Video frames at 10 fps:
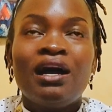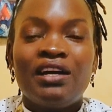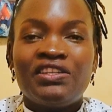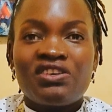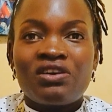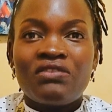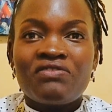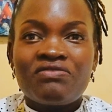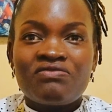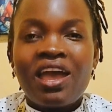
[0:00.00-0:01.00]
at
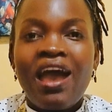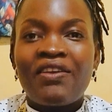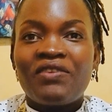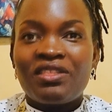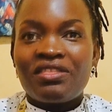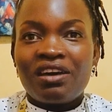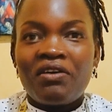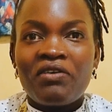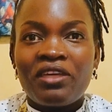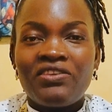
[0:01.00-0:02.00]
around
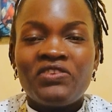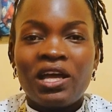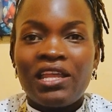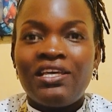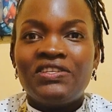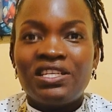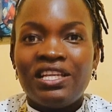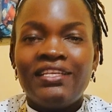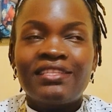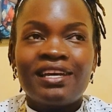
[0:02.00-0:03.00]
300,000 Ugandan shillings.